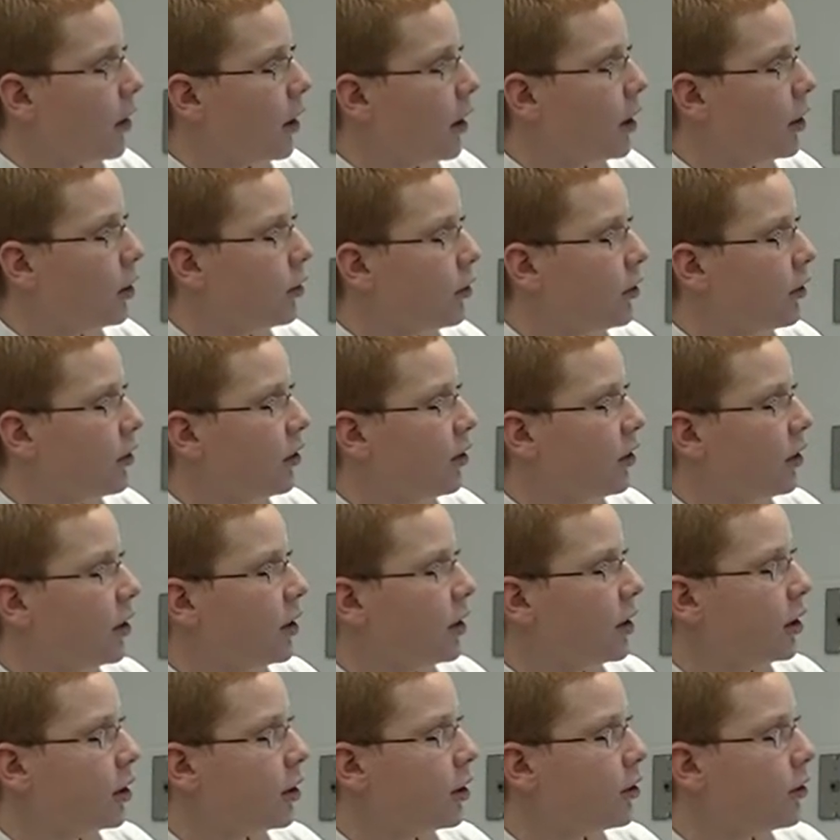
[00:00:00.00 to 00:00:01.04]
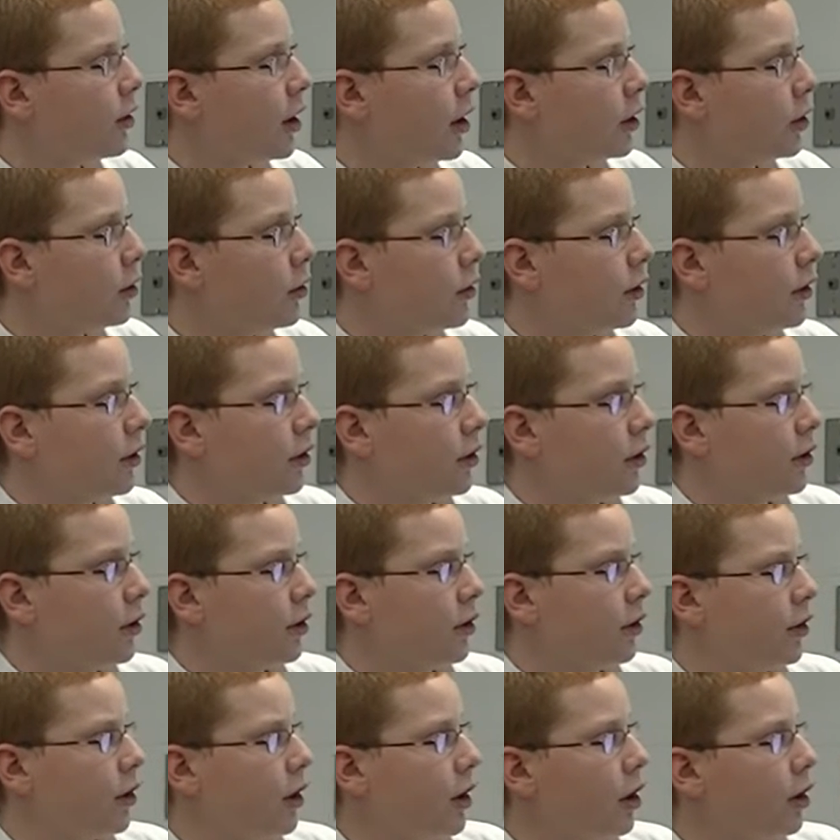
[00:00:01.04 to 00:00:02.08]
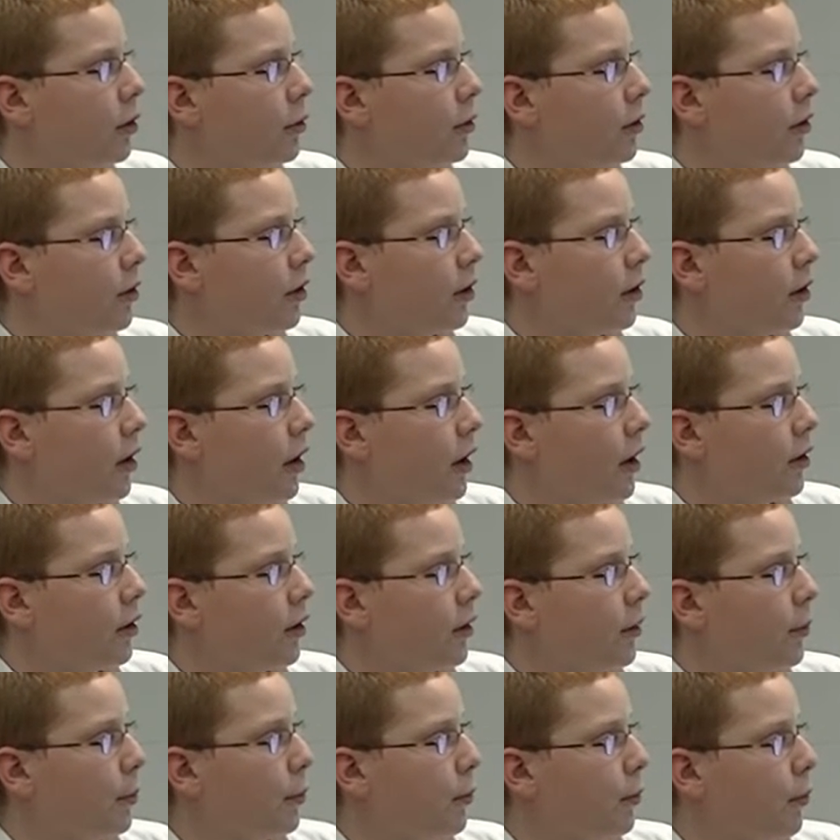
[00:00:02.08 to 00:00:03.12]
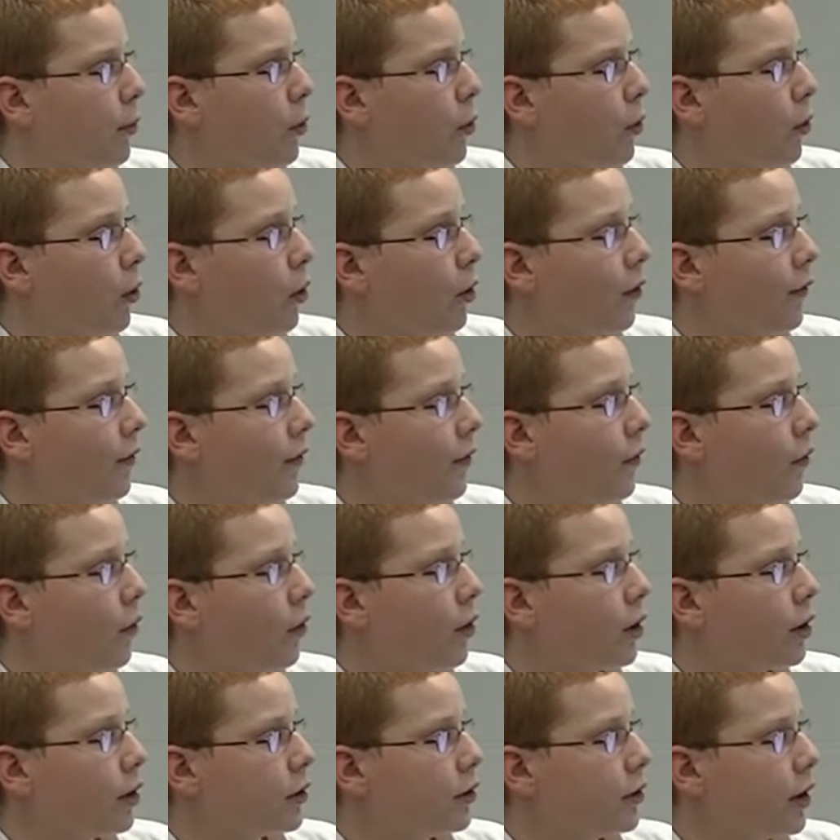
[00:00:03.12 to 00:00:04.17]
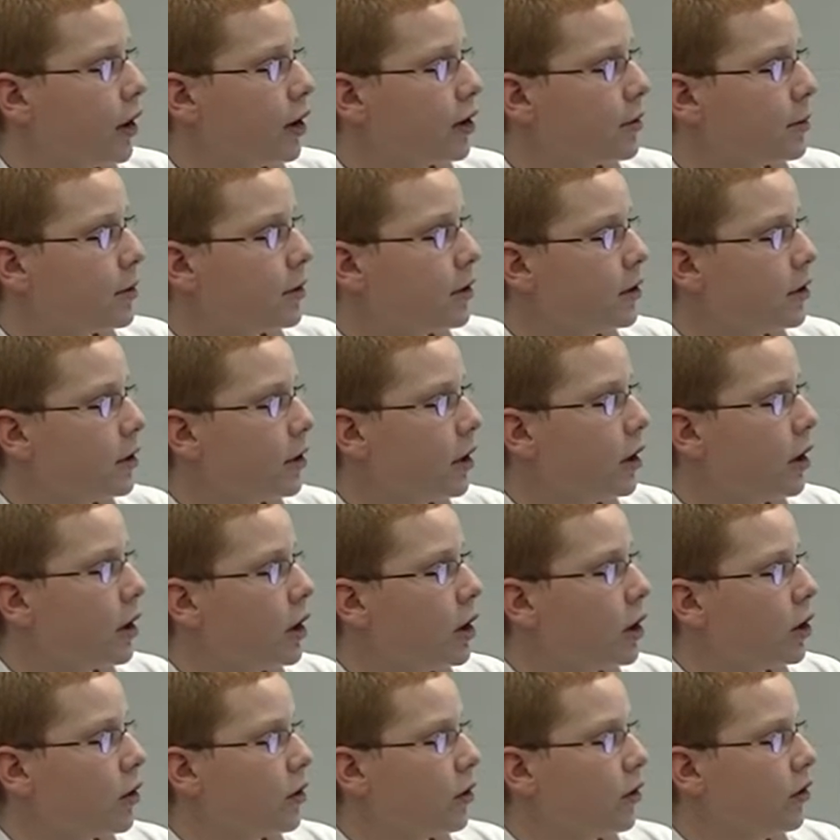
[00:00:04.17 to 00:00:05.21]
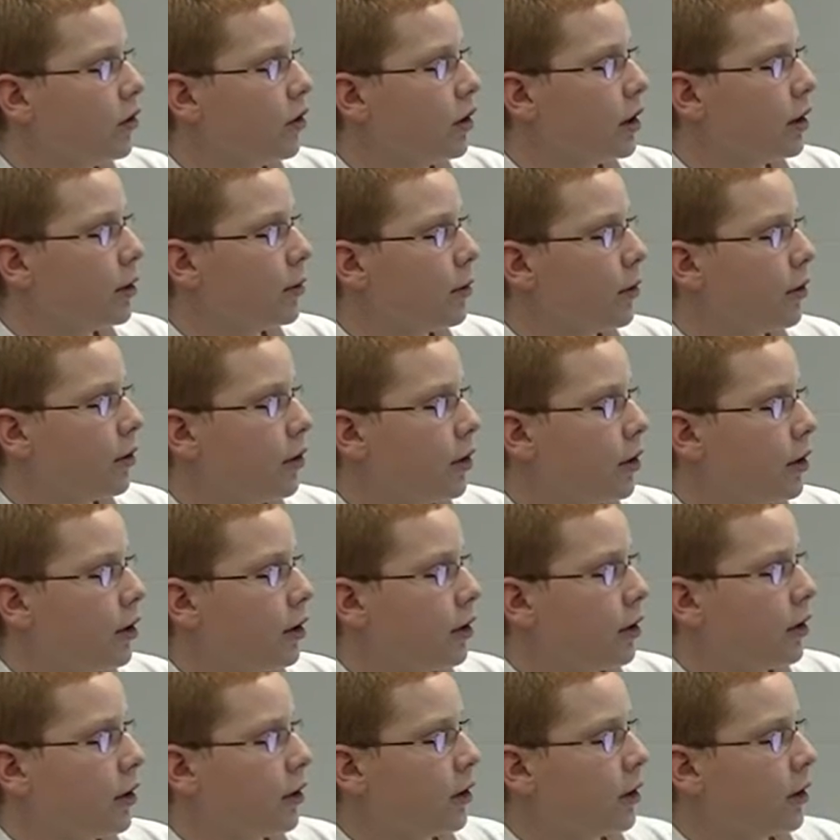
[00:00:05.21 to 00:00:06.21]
And you can see here that you can tell where on the fore-udder attachment, you can see where the